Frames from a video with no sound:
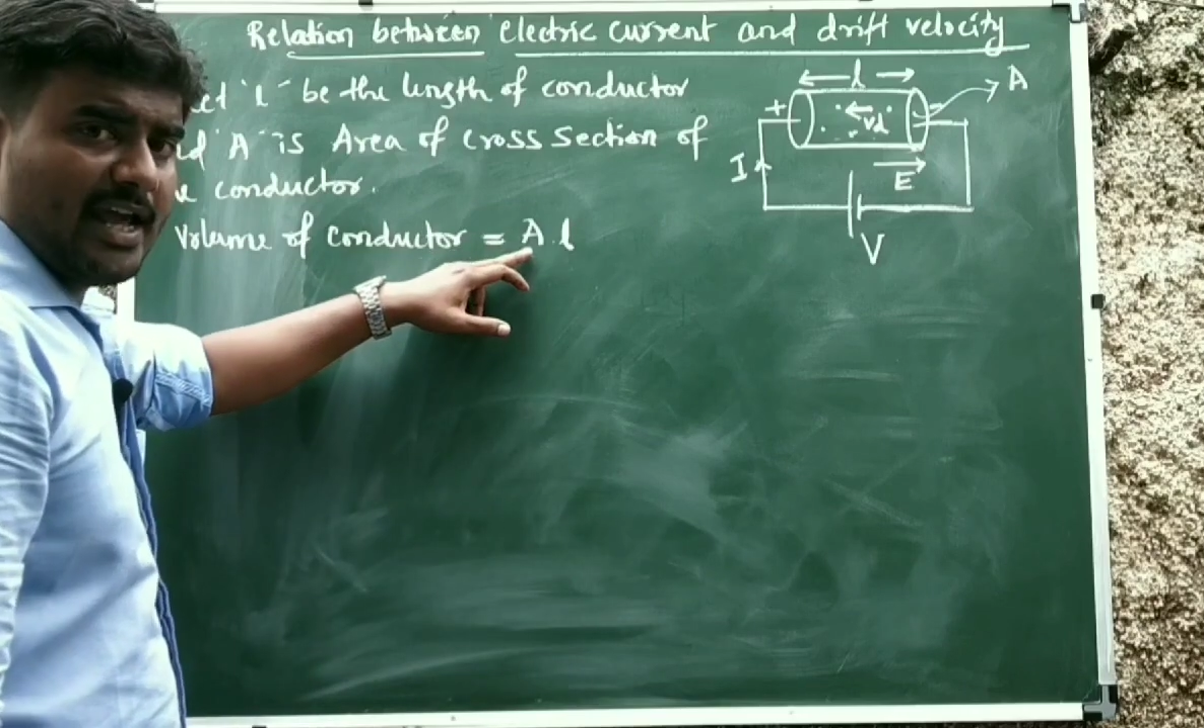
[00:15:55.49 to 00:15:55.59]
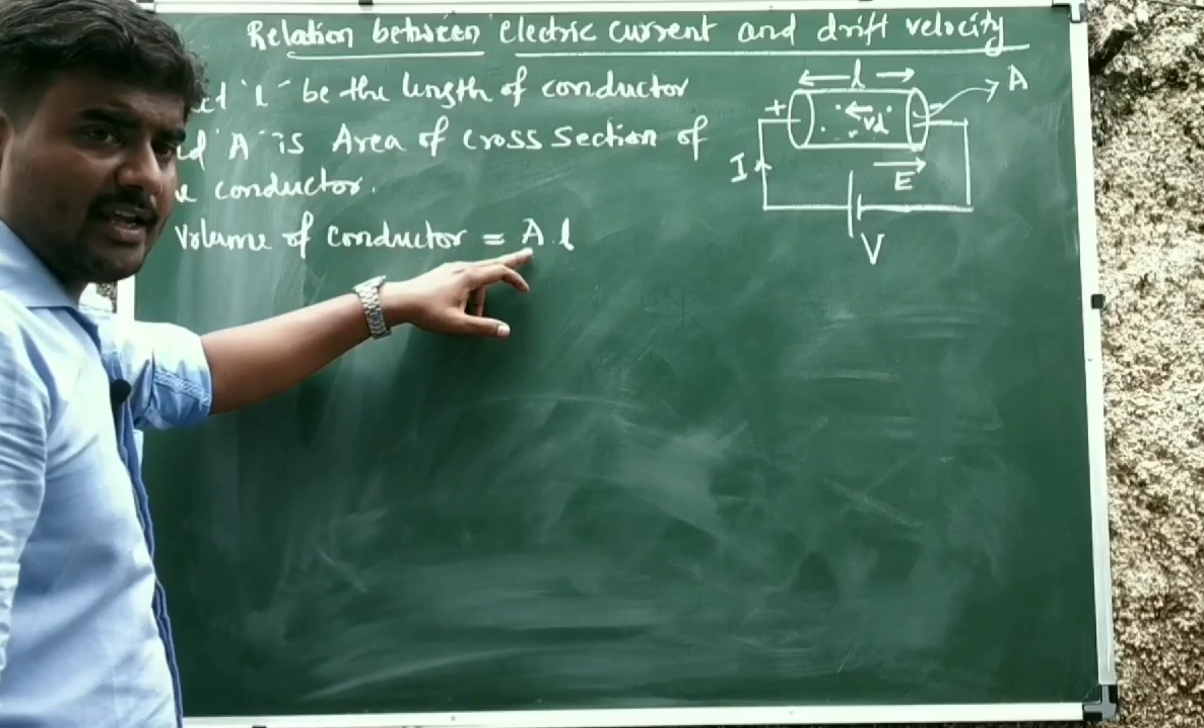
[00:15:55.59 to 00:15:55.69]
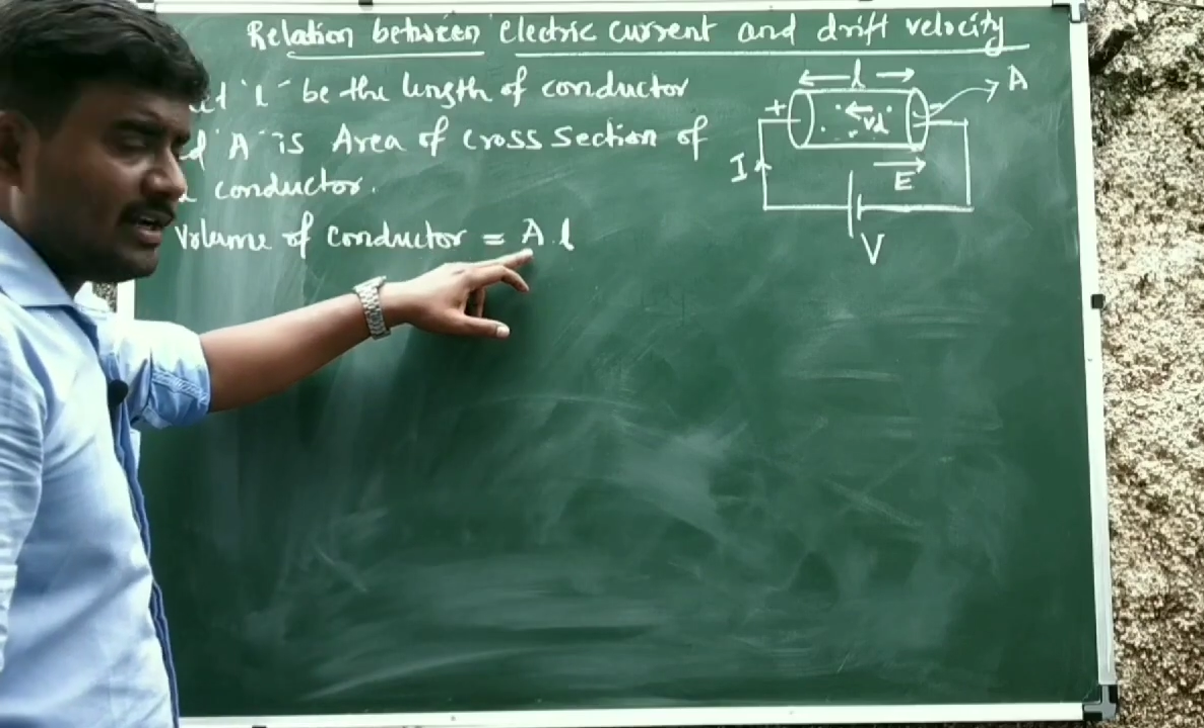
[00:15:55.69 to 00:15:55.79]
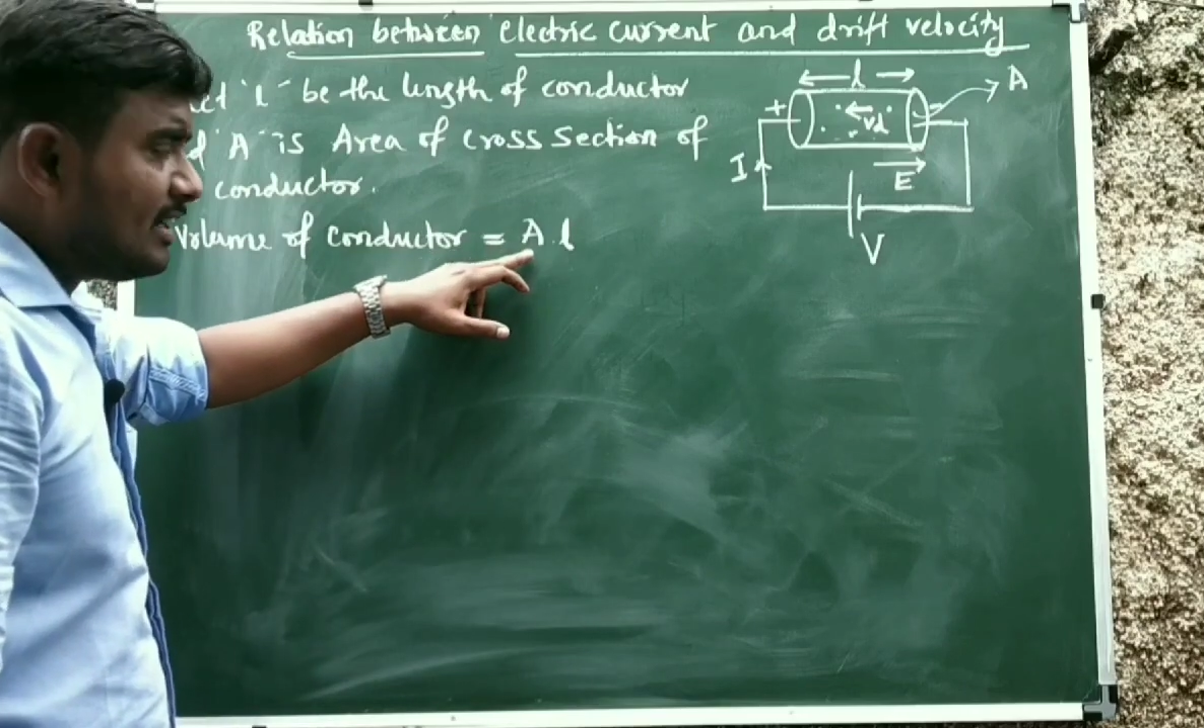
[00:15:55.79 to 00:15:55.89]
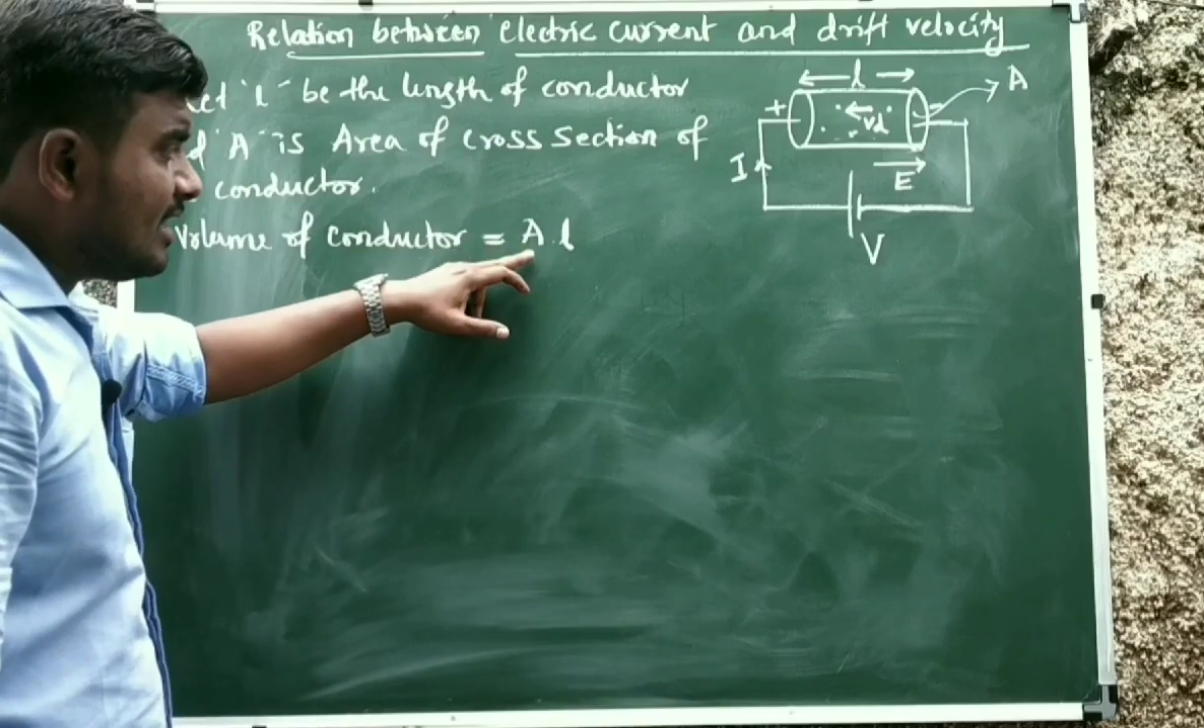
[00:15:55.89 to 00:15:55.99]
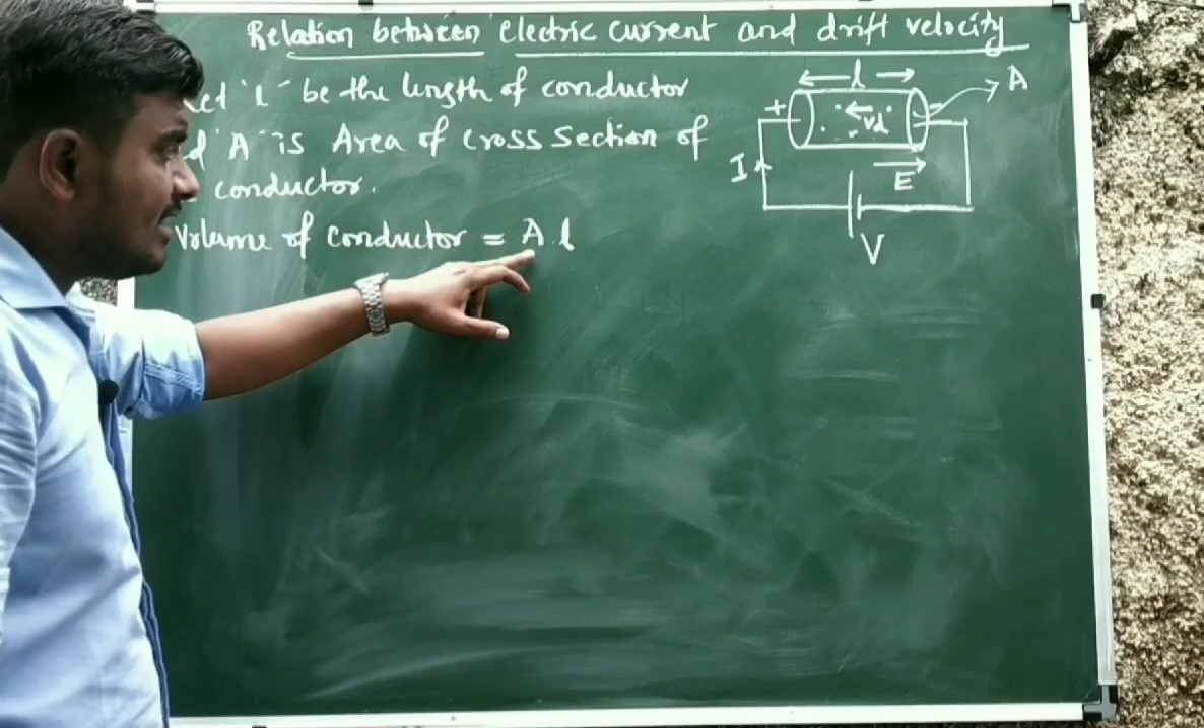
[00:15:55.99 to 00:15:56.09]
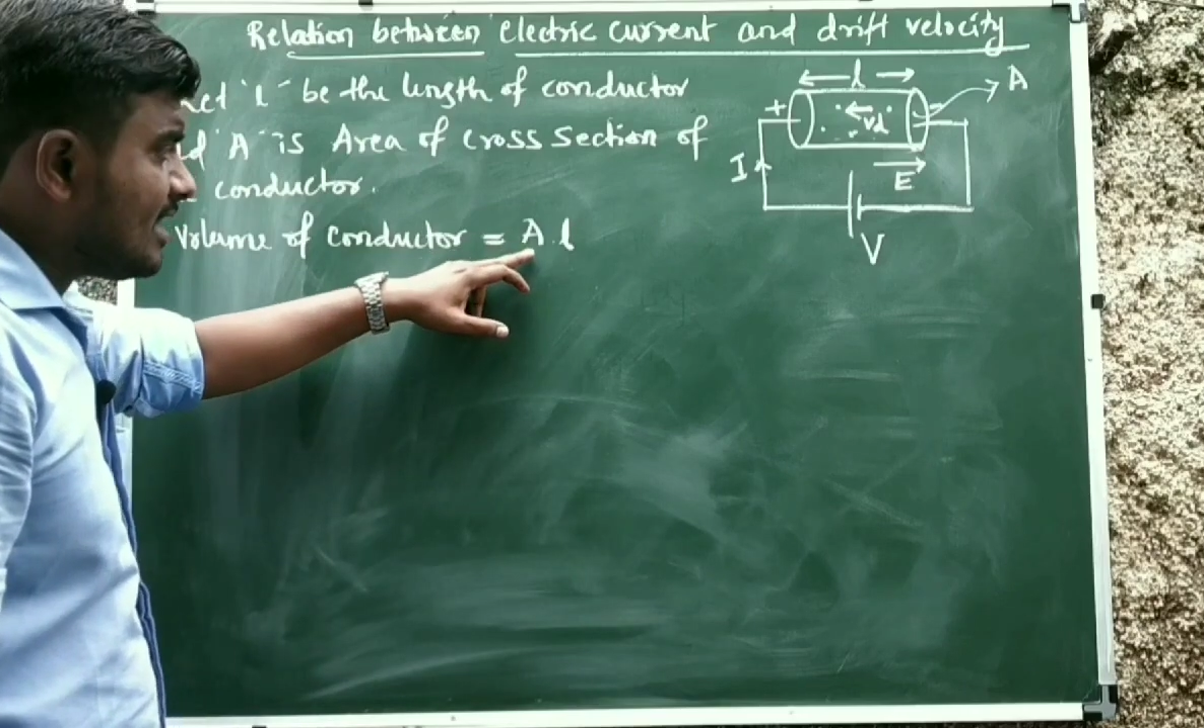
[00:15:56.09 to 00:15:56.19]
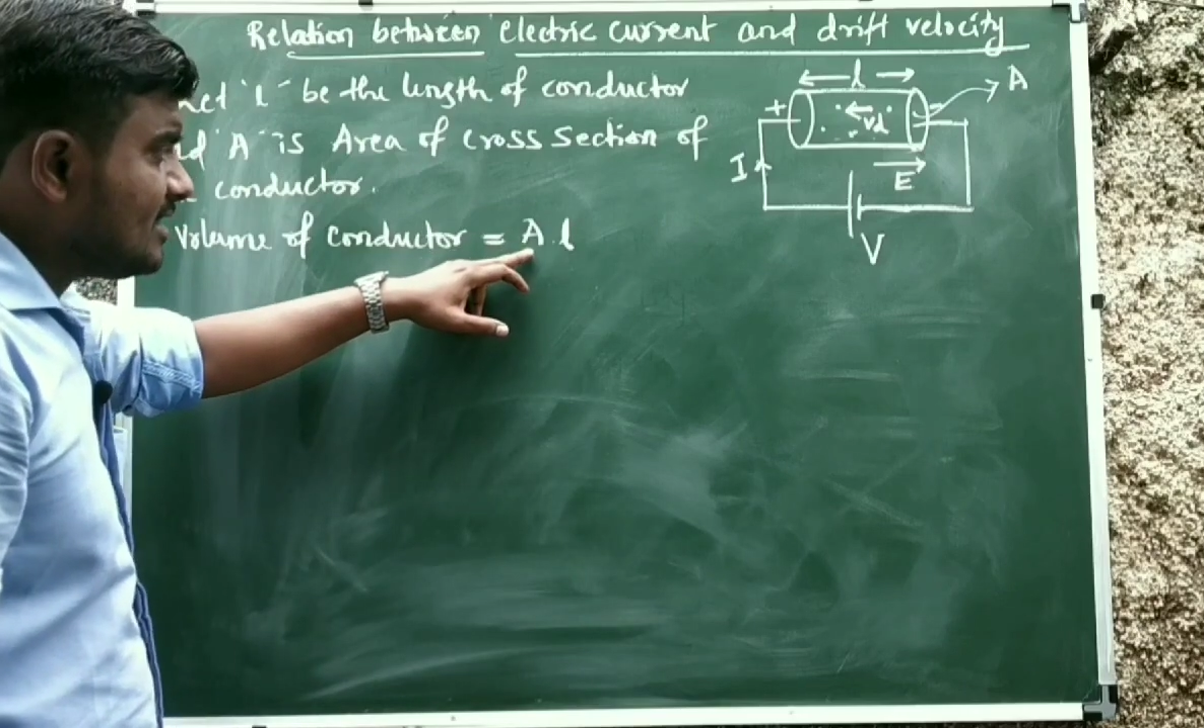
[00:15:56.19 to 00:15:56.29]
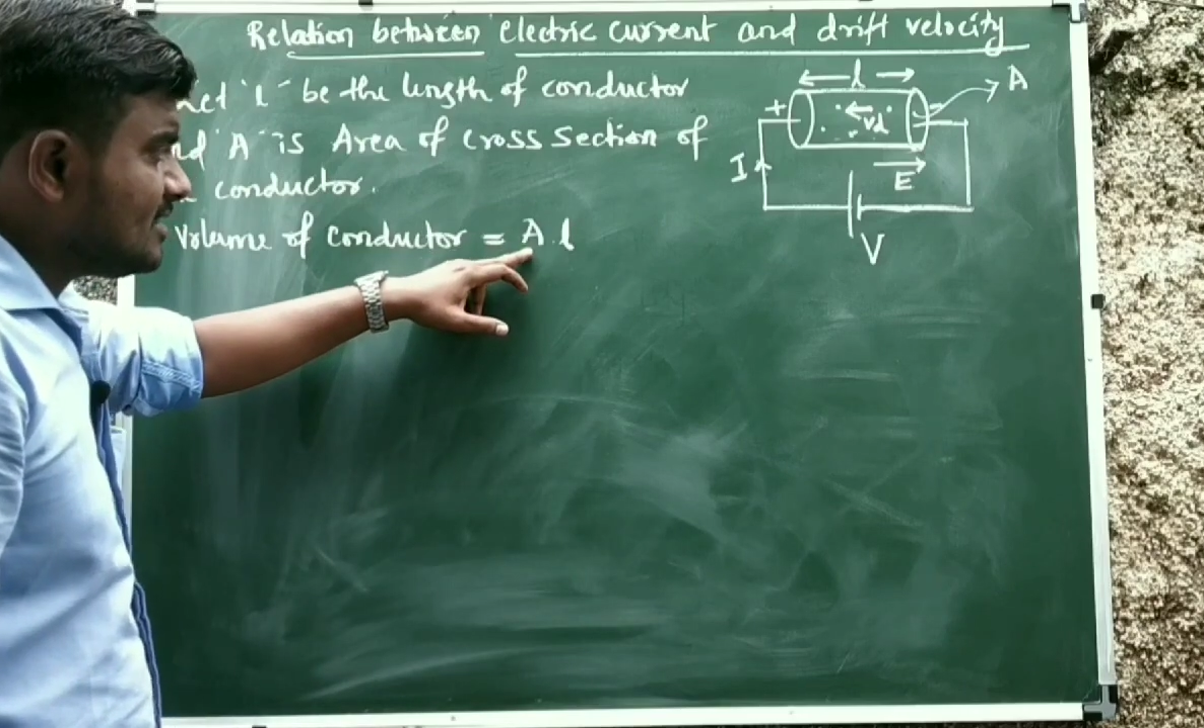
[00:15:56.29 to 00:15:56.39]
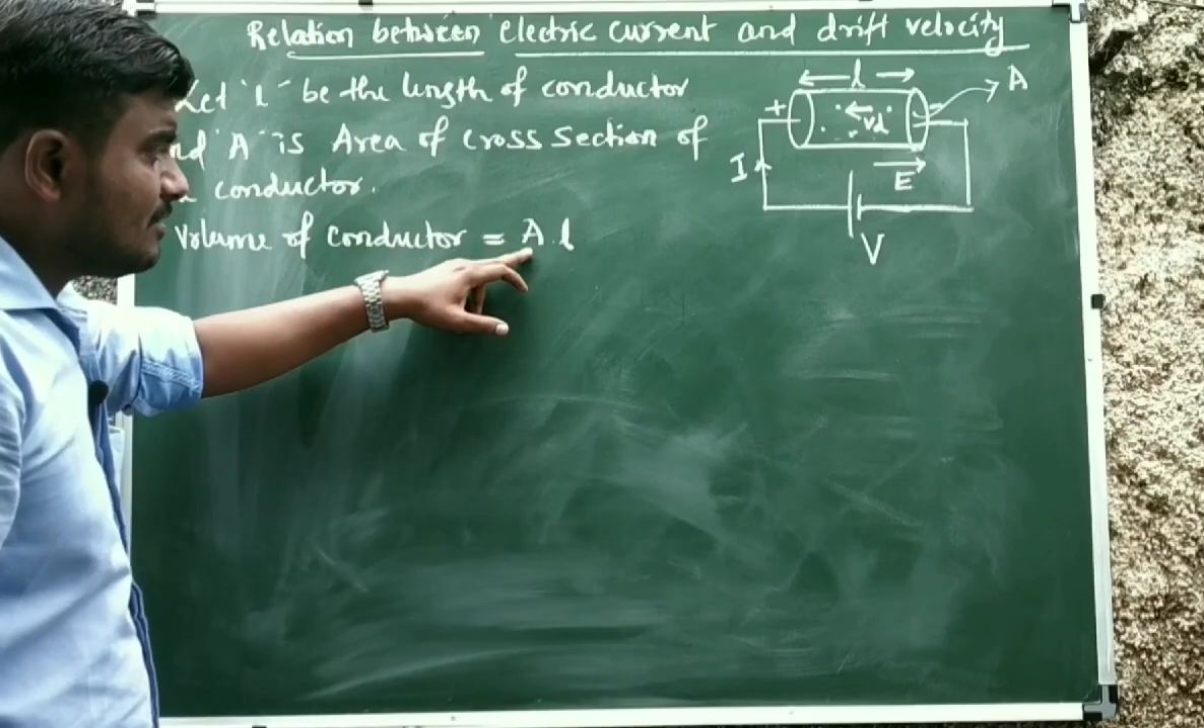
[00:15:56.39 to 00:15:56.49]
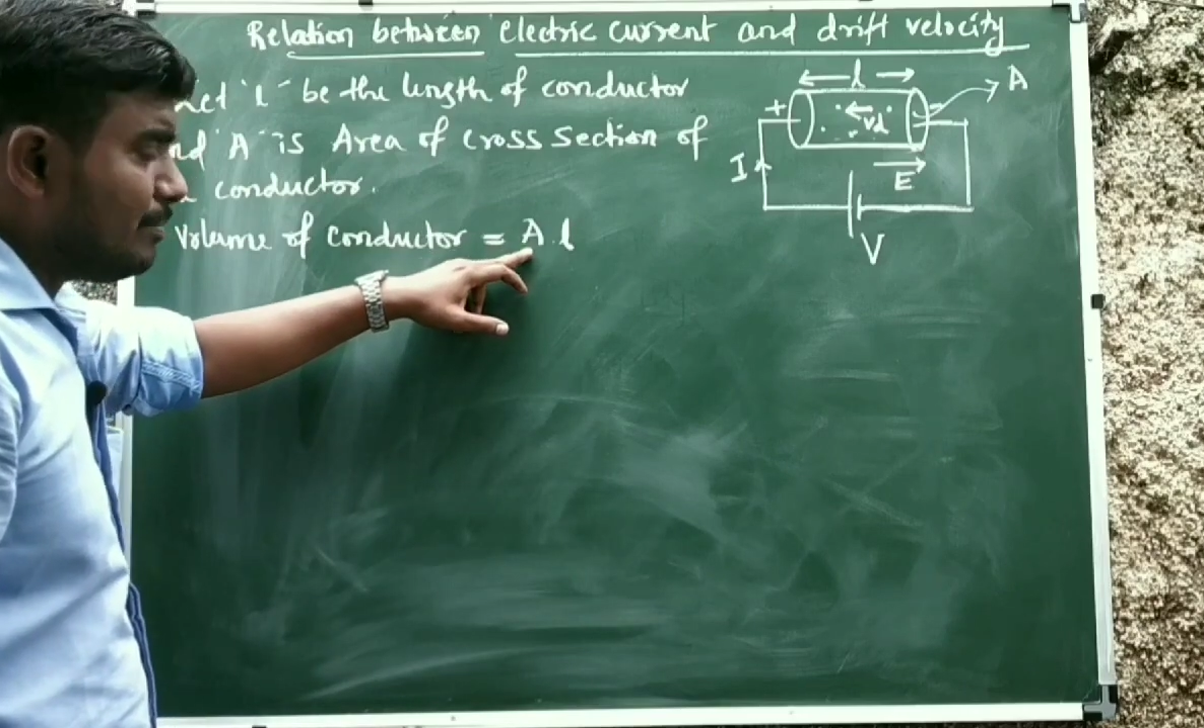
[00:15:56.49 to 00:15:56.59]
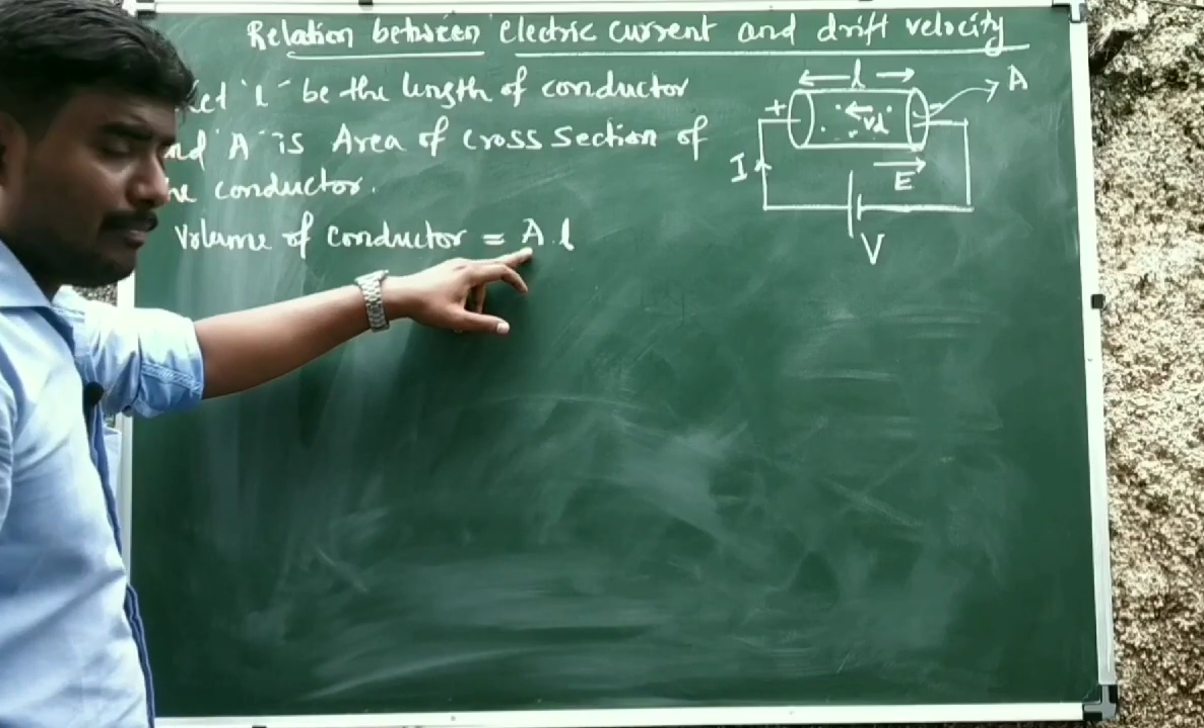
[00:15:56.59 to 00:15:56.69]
I can take it as